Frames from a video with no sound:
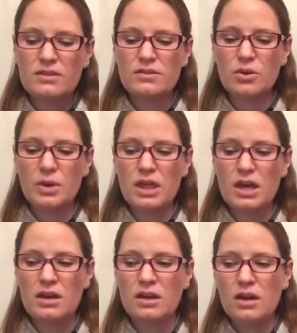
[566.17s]
So we
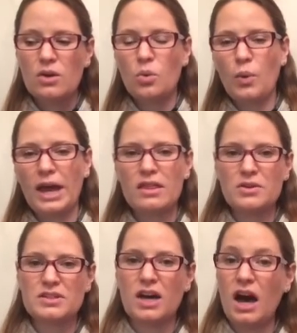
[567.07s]
then weigh
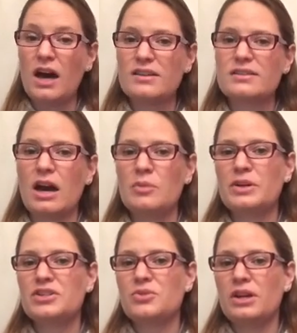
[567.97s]
those costs. How
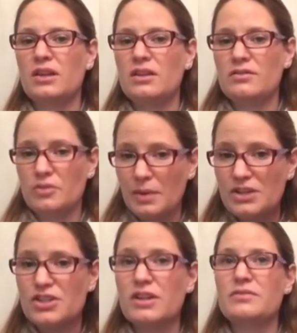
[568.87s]
much do I need the
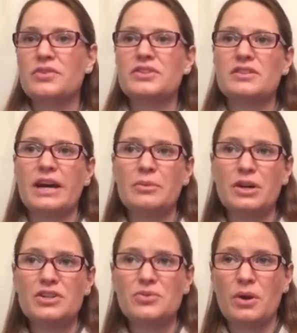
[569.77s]
information versus how
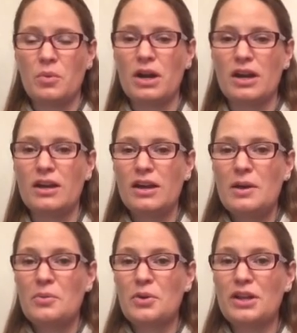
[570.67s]
much do I want to
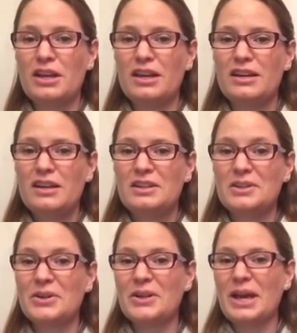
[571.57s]
really
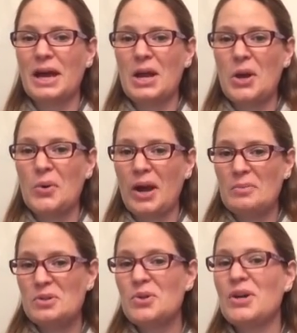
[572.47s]
look like I know what
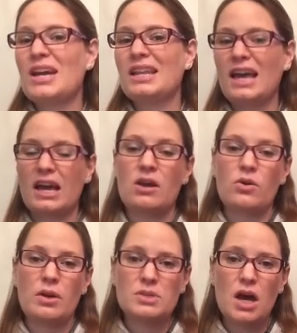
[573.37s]
I'm doing and like I
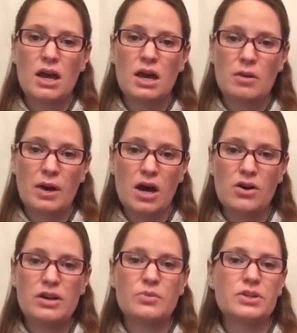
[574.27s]
know what I'm talking
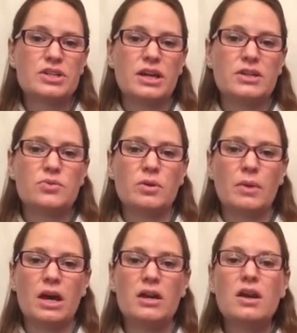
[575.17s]
about, in which case we
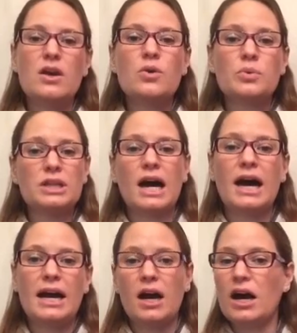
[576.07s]
might
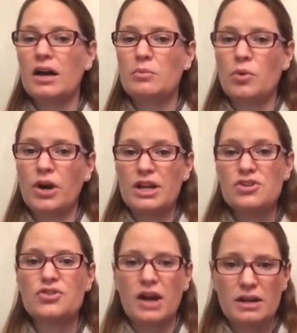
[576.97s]
rely on more
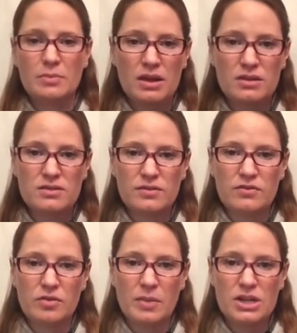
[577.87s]
indirect methods of
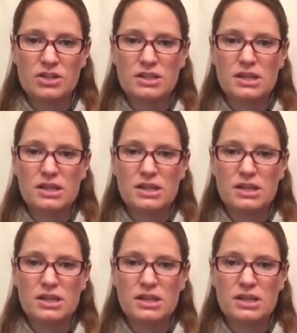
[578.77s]
information